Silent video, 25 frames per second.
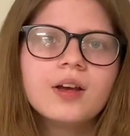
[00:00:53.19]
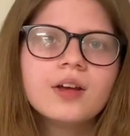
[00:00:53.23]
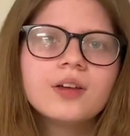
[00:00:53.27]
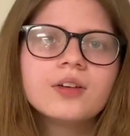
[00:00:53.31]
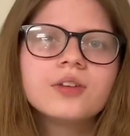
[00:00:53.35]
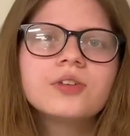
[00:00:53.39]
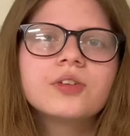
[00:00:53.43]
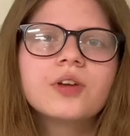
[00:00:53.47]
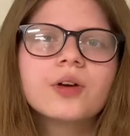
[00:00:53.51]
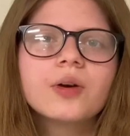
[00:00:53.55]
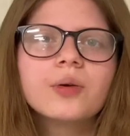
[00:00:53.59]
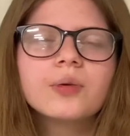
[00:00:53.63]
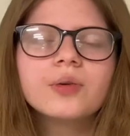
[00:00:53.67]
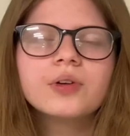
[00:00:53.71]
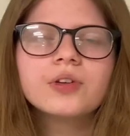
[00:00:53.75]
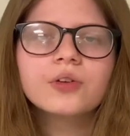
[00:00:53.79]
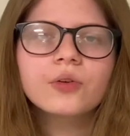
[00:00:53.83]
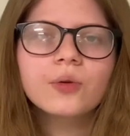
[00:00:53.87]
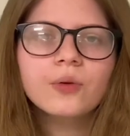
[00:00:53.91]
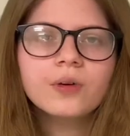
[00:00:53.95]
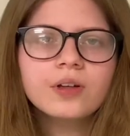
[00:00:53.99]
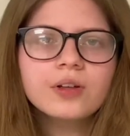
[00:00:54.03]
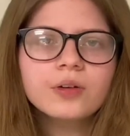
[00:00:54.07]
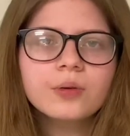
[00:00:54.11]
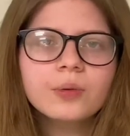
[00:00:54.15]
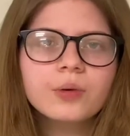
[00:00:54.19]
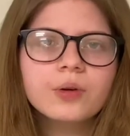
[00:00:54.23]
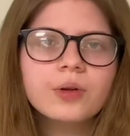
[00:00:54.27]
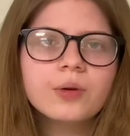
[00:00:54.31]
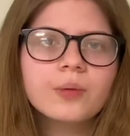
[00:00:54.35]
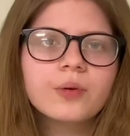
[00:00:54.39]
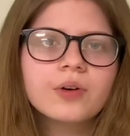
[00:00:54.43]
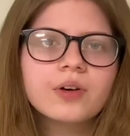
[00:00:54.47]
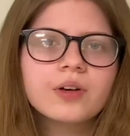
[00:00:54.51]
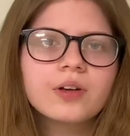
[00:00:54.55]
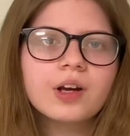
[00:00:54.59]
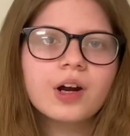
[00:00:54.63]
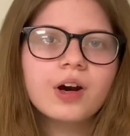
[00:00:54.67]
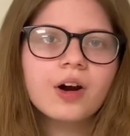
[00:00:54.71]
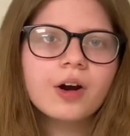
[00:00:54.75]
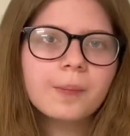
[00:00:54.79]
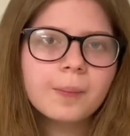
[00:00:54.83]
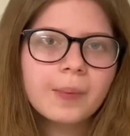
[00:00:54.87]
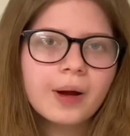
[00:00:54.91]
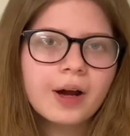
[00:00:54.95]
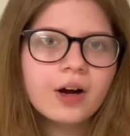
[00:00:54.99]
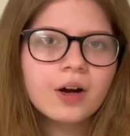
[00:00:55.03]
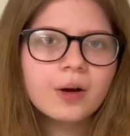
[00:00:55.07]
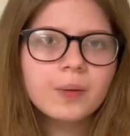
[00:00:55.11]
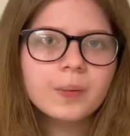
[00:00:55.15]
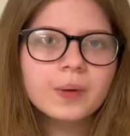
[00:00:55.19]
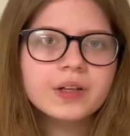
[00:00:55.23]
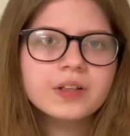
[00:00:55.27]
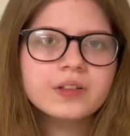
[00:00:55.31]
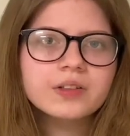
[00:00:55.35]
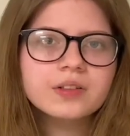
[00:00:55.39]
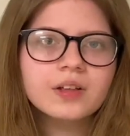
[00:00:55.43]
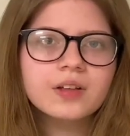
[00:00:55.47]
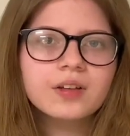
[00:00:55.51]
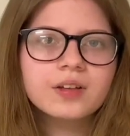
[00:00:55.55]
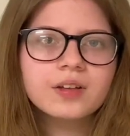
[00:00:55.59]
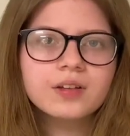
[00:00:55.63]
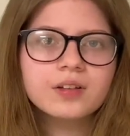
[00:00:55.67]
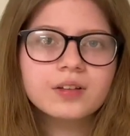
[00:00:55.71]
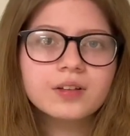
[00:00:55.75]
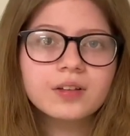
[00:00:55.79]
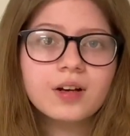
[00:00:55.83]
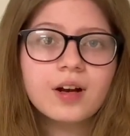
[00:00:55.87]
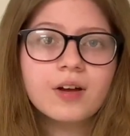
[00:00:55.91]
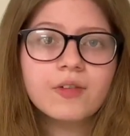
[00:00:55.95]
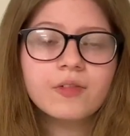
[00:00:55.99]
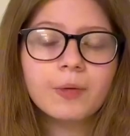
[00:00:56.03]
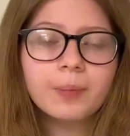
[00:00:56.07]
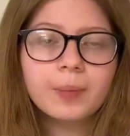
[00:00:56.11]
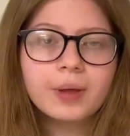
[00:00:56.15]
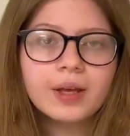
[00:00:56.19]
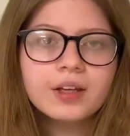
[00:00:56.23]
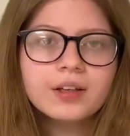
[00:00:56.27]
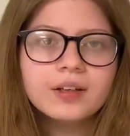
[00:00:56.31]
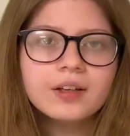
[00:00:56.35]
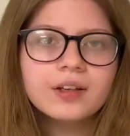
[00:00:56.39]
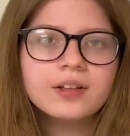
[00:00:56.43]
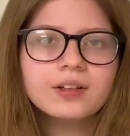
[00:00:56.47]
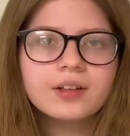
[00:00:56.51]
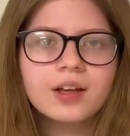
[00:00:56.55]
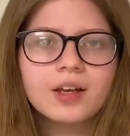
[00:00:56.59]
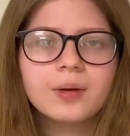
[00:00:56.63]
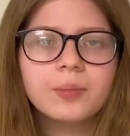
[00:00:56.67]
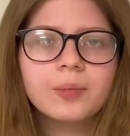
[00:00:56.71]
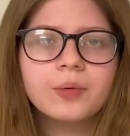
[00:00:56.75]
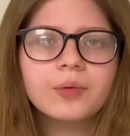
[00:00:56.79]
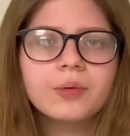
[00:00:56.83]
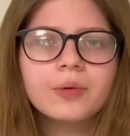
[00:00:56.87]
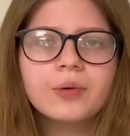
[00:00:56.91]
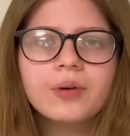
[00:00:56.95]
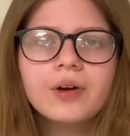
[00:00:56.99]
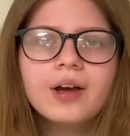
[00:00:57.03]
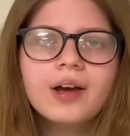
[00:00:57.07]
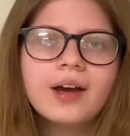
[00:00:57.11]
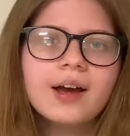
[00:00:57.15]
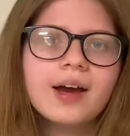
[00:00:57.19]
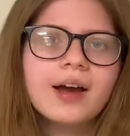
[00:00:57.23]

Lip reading: So in 2021, our Power Bench consisted of a picnic table